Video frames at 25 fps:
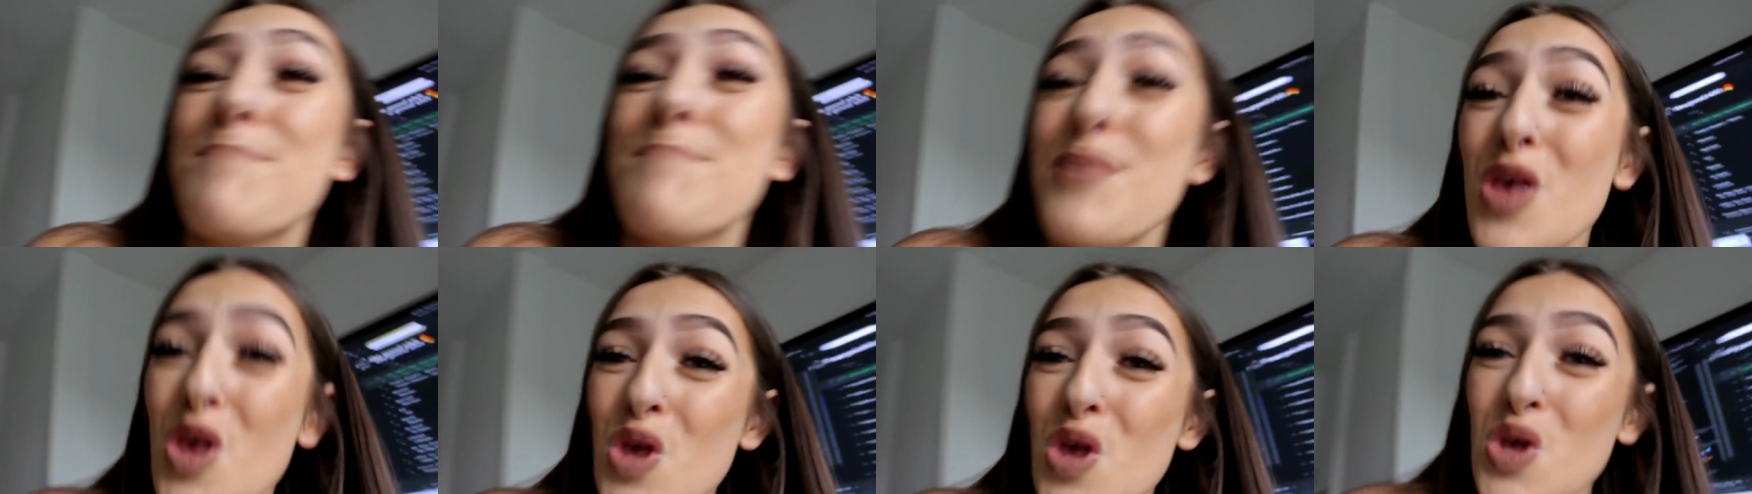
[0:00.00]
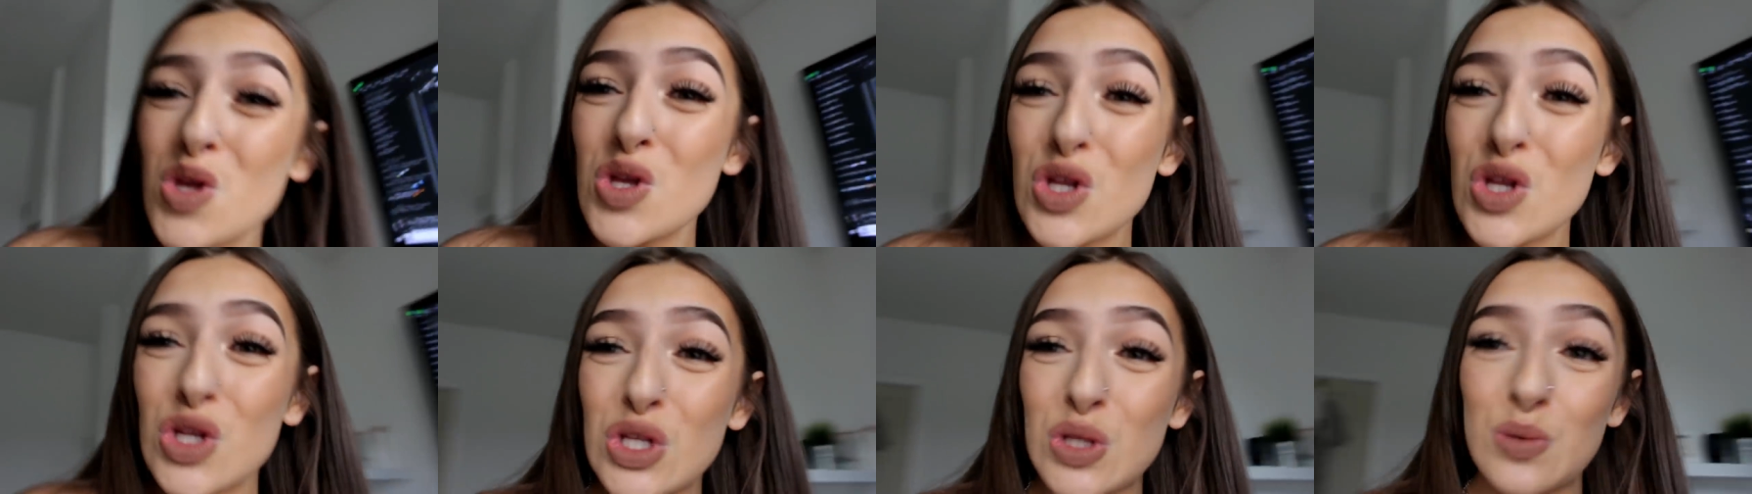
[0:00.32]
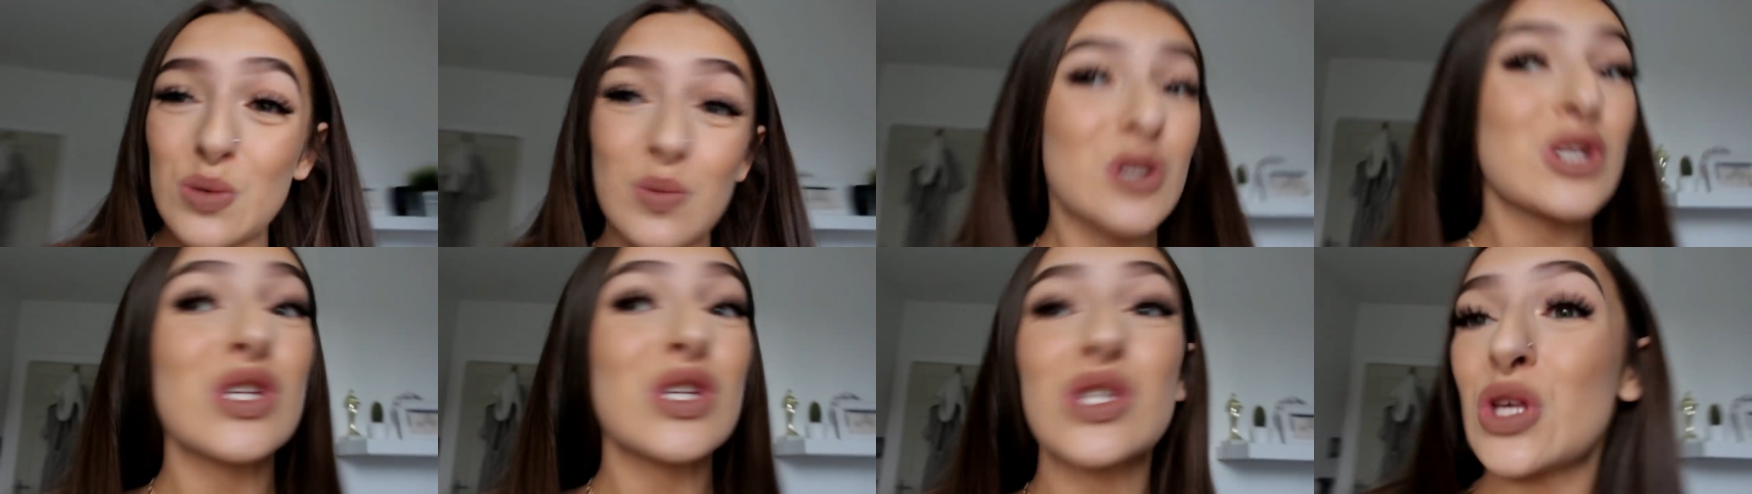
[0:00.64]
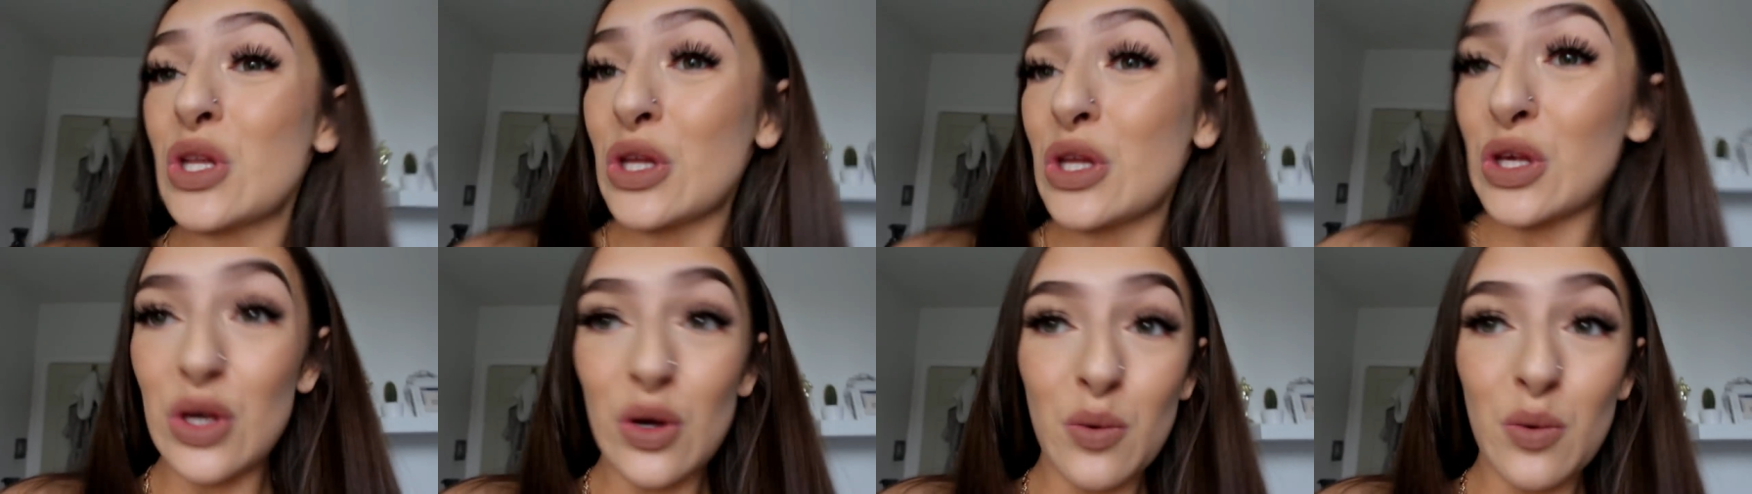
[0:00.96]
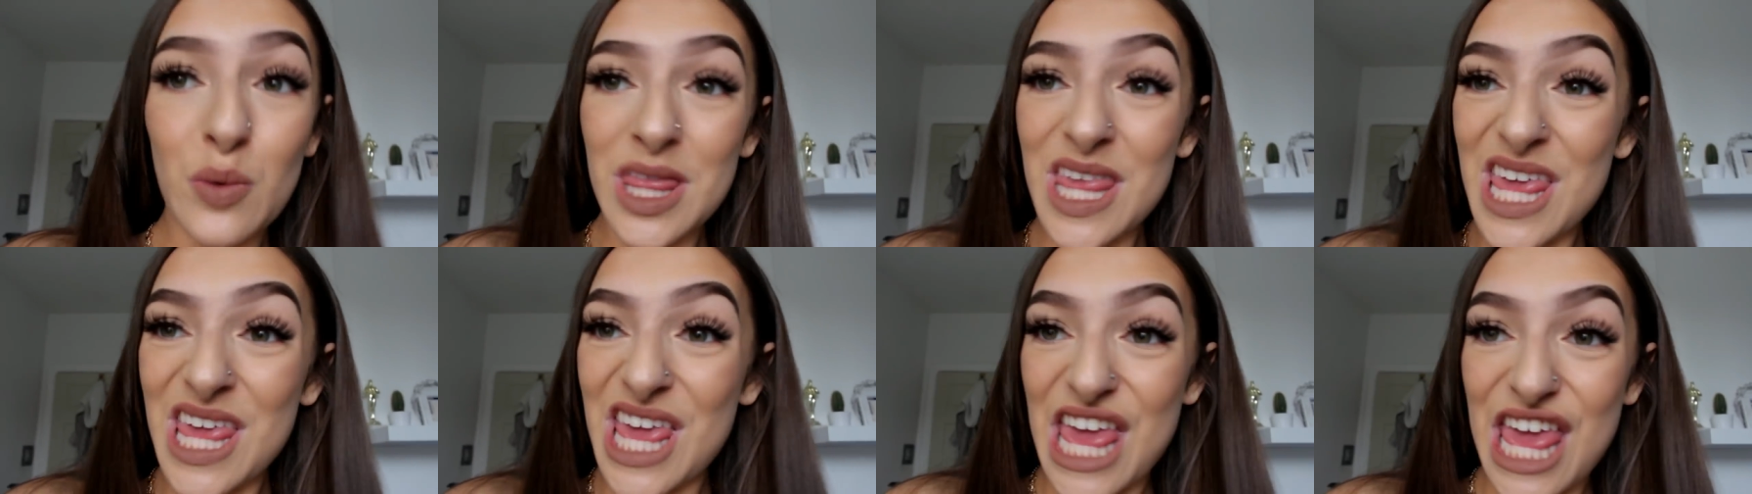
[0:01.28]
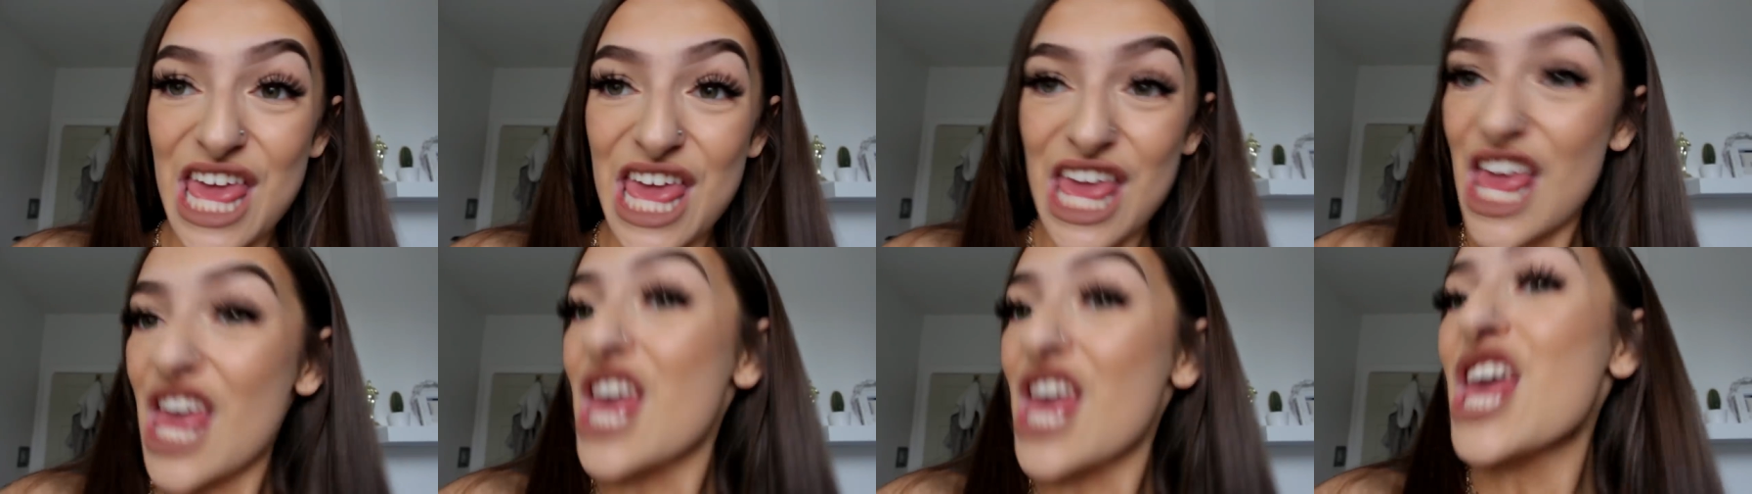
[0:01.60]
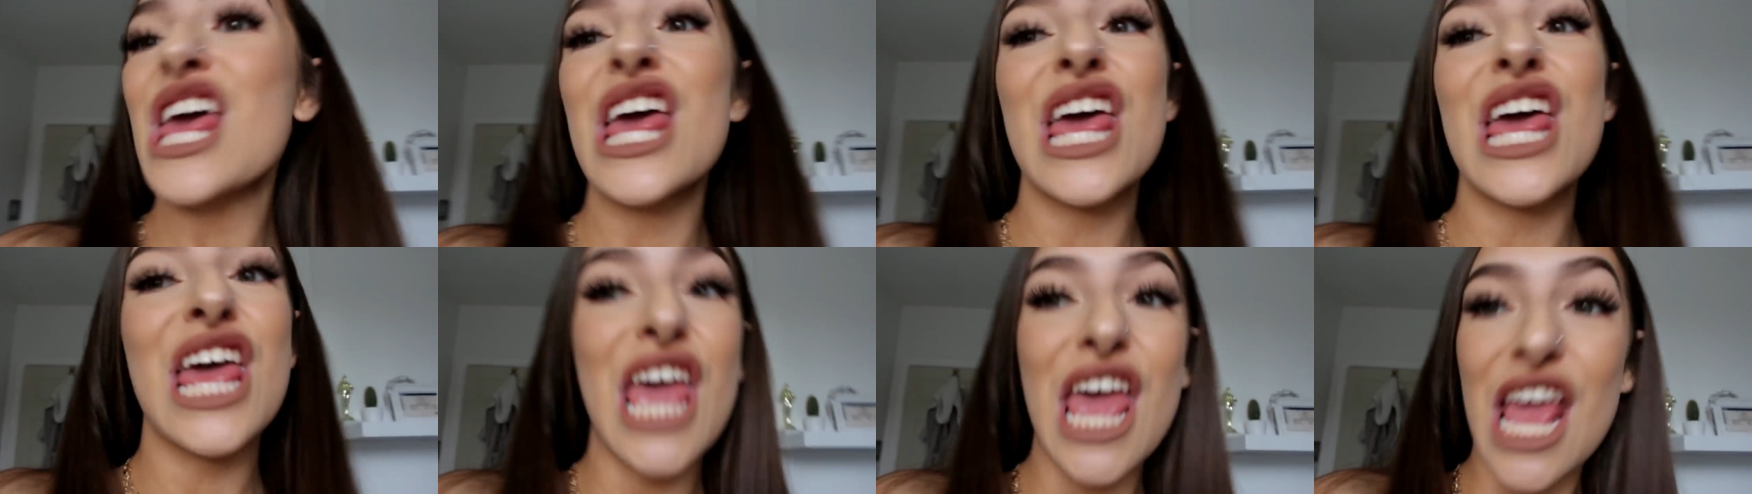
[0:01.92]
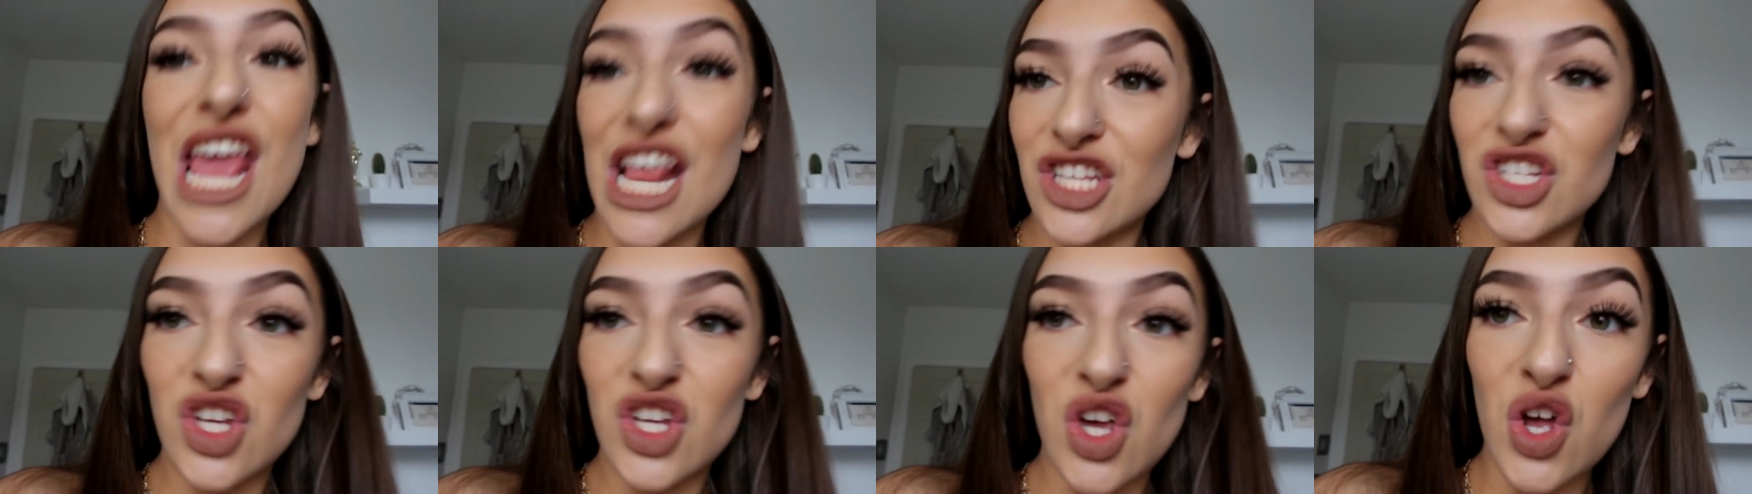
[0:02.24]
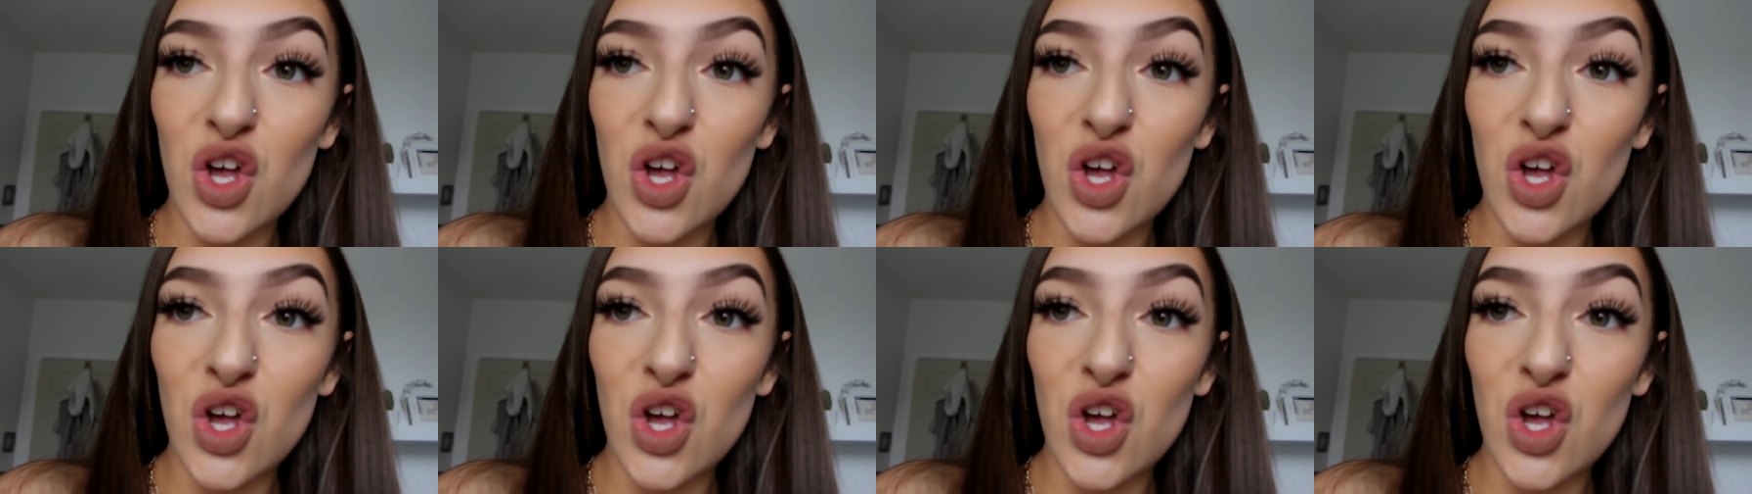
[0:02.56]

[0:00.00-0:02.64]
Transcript: Boom, so we're just gonna go with it. Enjoy.